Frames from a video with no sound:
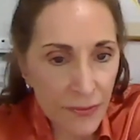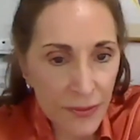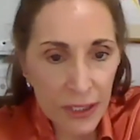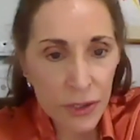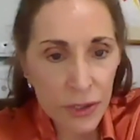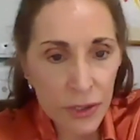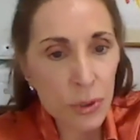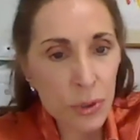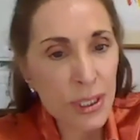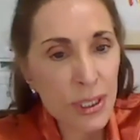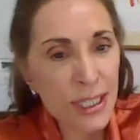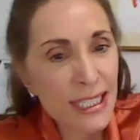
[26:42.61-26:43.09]

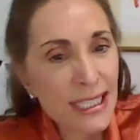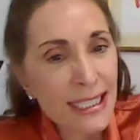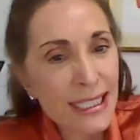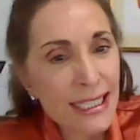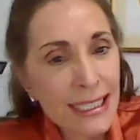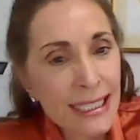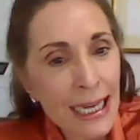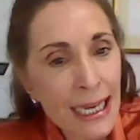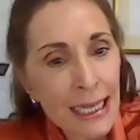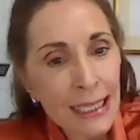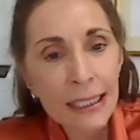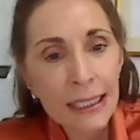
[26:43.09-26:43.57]
narcissists.
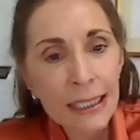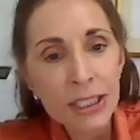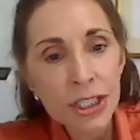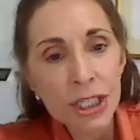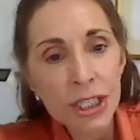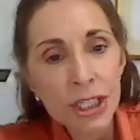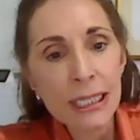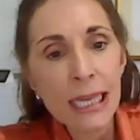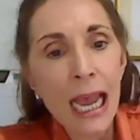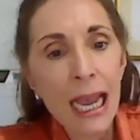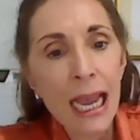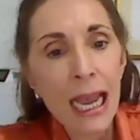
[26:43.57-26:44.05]
They just
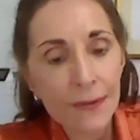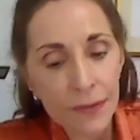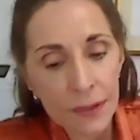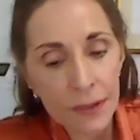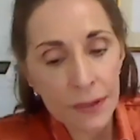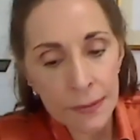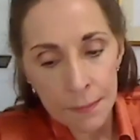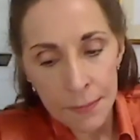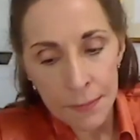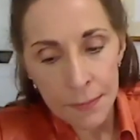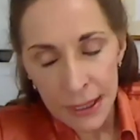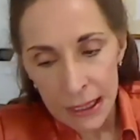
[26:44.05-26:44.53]

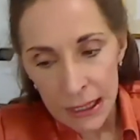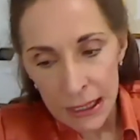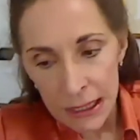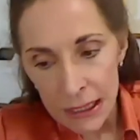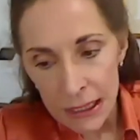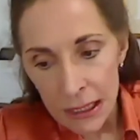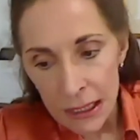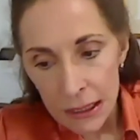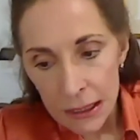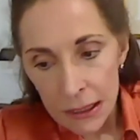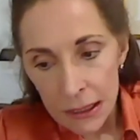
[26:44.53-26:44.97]
haven't been